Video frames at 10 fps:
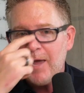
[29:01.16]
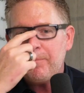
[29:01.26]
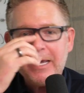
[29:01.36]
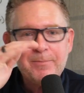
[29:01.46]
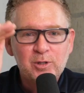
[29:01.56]

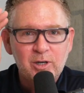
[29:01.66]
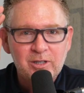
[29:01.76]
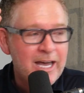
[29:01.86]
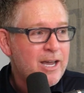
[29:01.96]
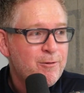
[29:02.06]
And people
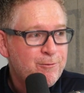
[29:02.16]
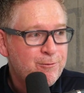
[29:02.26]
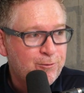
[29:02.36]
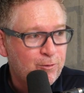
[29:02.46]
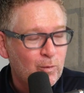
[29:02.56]
are like
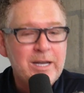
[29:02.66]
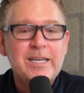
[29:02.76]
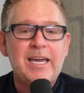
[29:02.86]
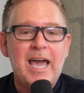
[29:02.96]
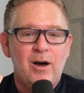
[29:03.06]

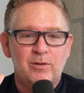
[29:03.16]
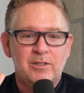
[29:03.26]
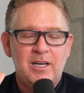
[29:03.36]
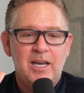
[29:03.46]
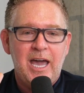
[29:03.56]
freaking
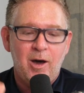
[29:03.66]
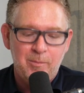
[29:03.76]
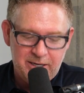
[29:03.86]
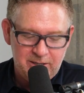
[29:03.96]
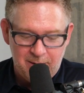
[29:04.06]
out how
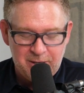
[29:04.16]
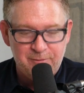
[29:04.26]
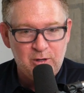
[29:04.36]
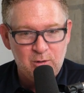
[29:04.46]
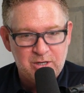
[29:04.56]
much how
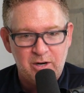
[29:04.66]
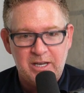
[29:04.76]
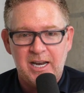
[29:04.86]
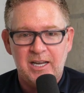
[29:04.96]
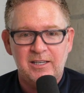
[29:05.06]
many views they're
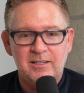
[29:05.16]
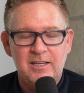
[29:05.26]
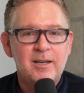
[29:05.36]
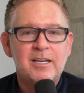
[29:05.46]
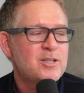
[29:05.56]
getting
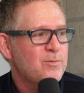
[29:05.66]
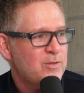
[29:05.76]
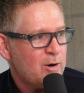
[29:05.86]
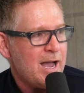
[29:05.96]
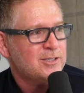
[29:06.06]
because they're
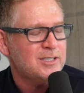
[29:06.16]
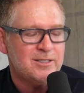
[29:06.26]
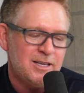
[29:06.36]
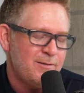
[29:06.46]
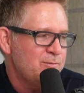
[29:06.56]
they're actually